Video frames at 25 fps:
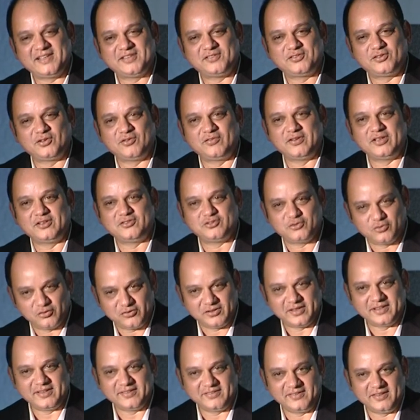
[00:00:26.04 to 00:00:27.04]
So we are
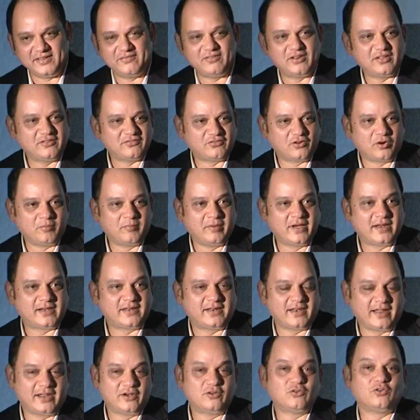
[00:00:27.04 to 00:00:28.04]
choosing this evening format,
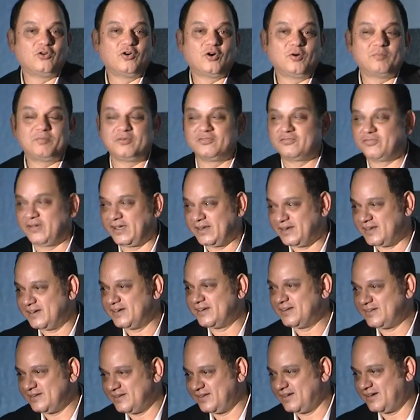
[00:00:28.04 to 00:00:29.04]
and I do hope you find it
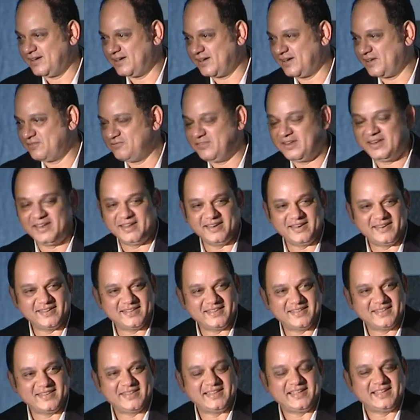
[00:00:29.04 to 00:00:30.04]
convenient.
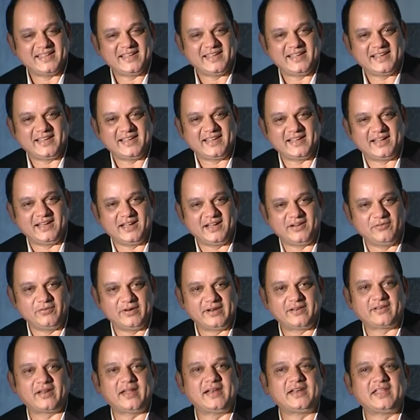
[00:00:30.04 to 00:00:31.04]
We'll
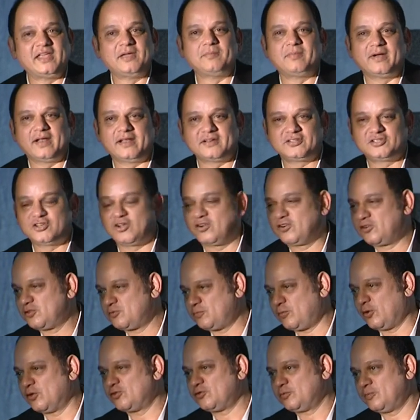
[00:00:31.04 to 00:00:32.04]
try and keep it as short as
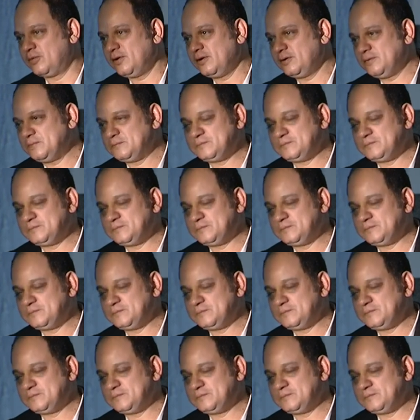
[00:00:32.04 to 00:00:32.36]
possible.